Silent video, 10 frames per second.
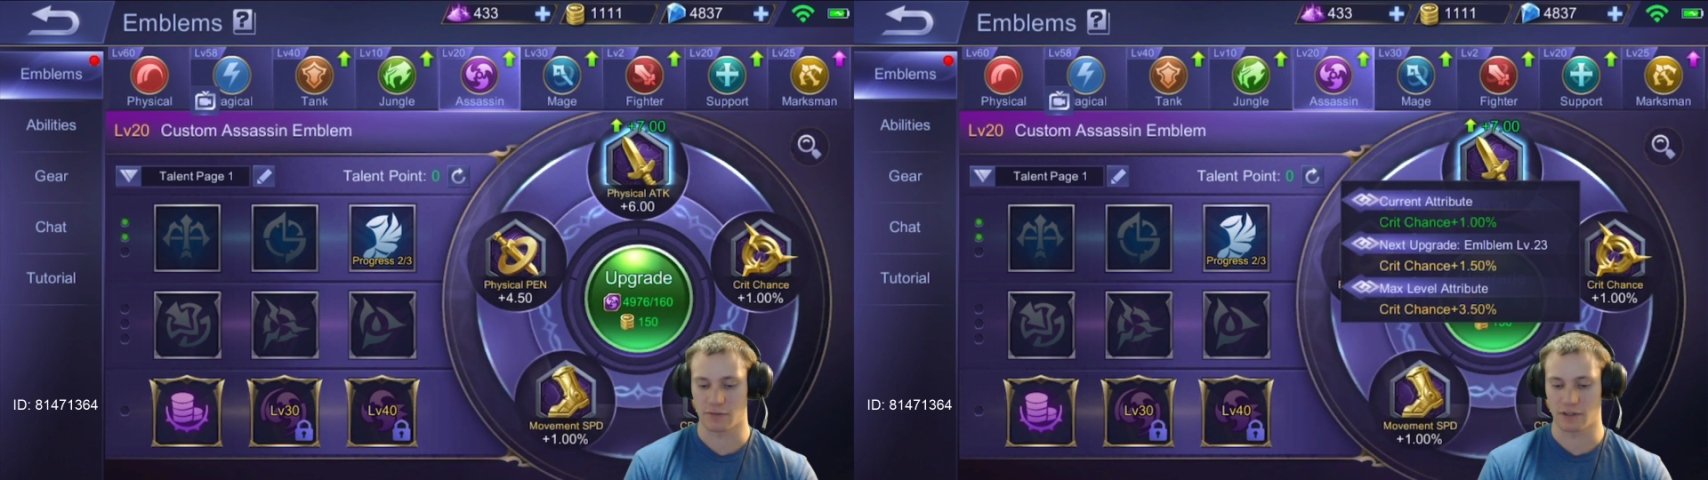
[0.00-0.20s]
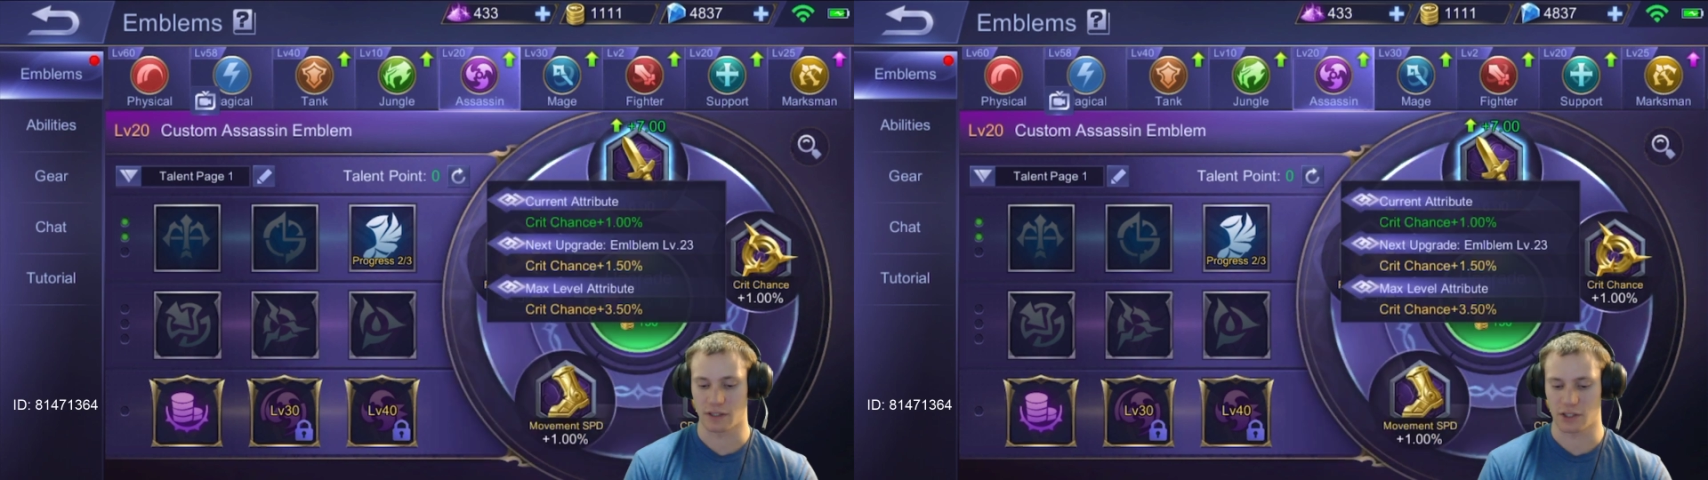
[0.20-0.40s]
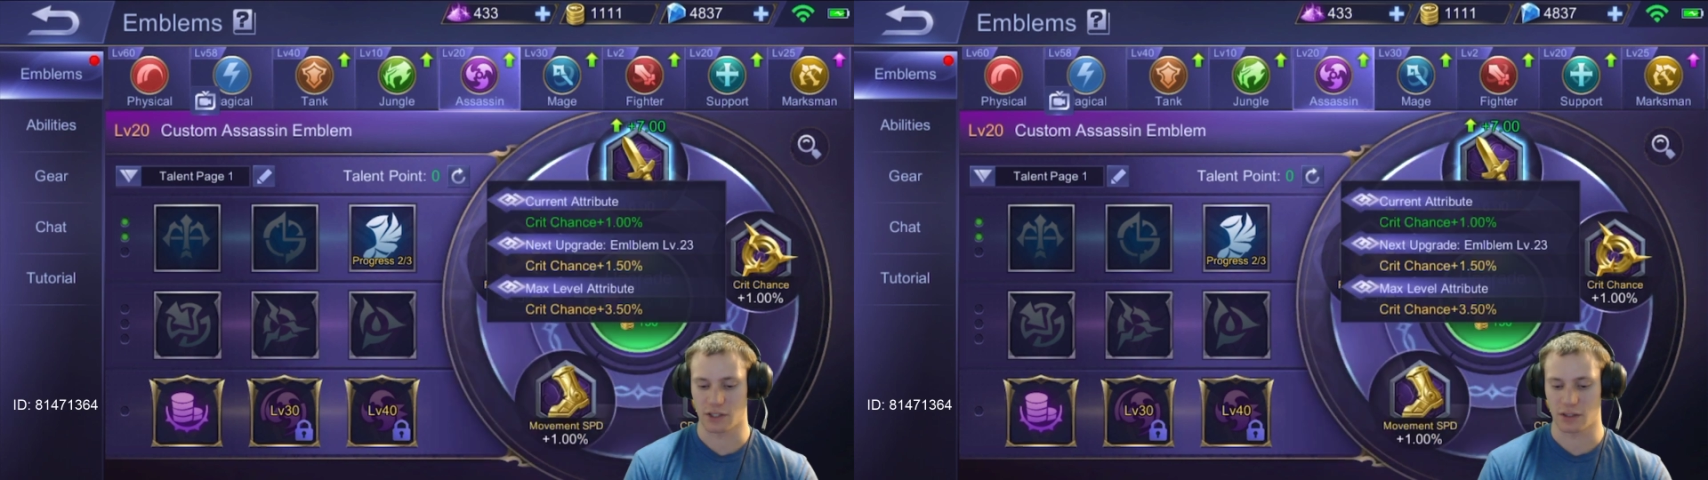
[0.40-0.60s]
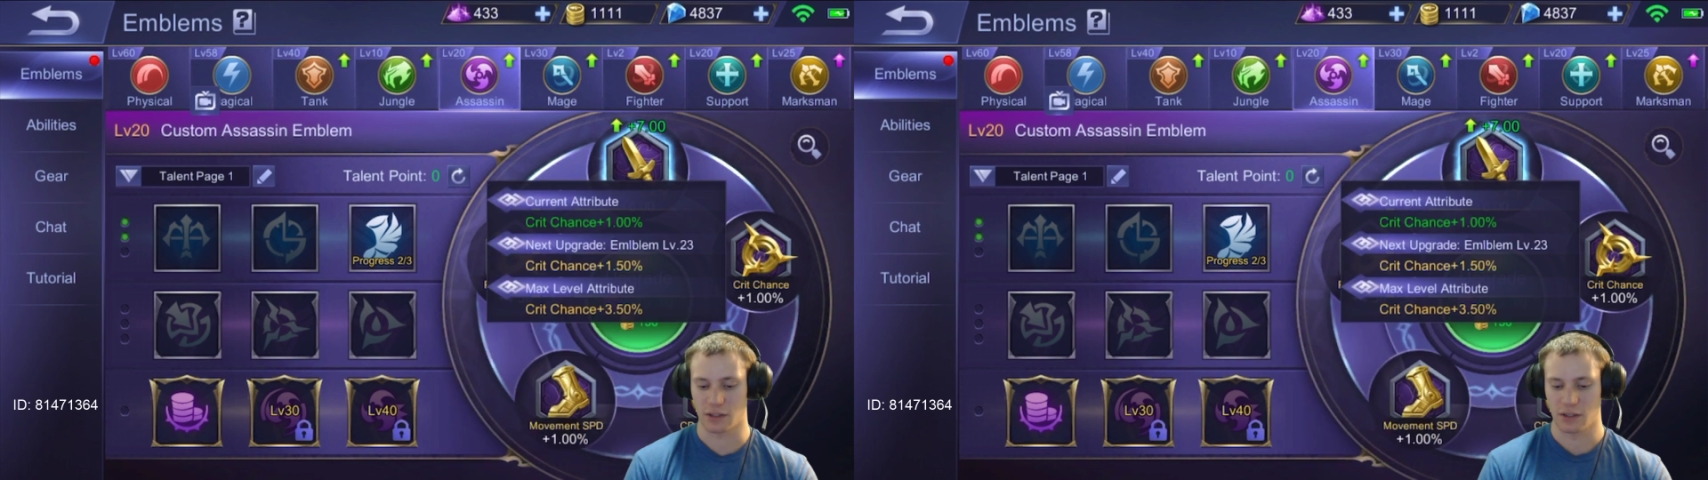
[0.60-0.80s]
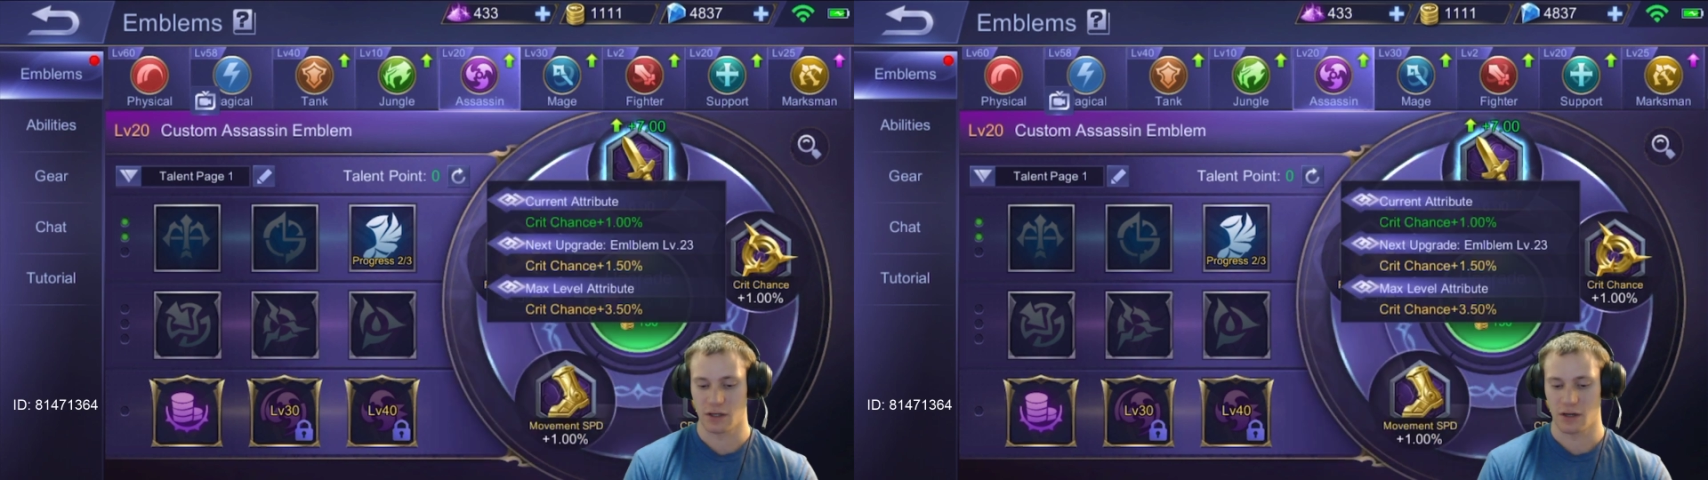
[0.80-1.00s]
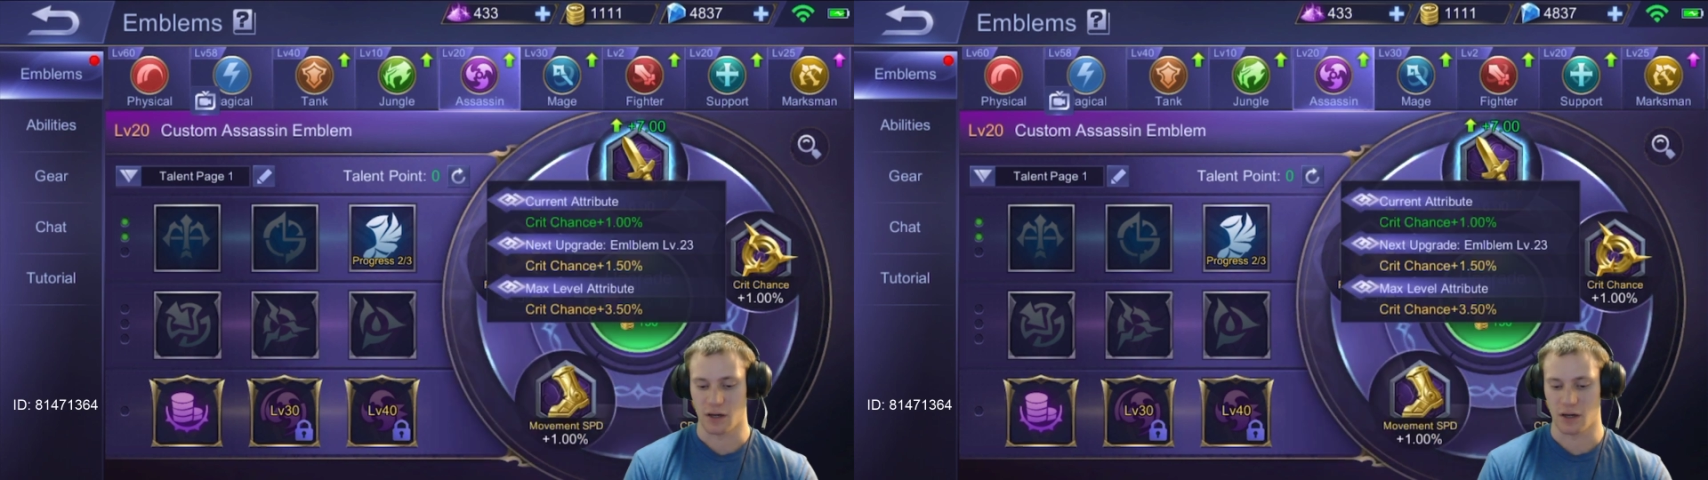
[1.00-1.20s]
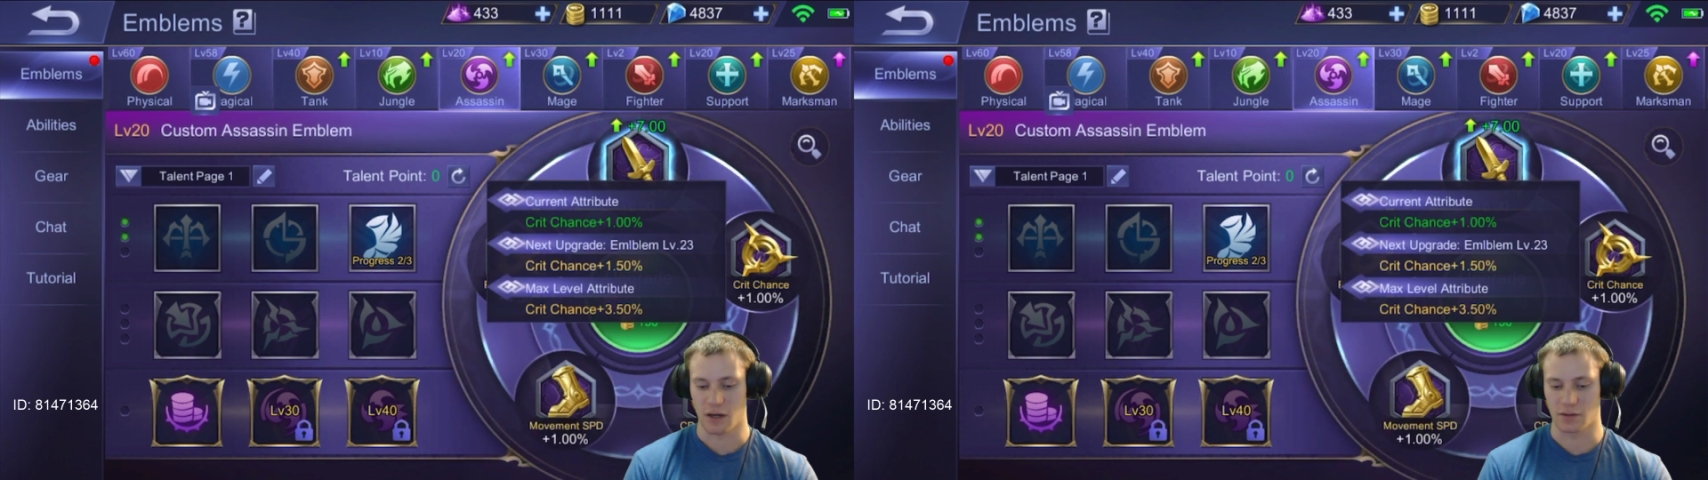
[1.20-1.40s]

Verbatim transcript: reduction, uh,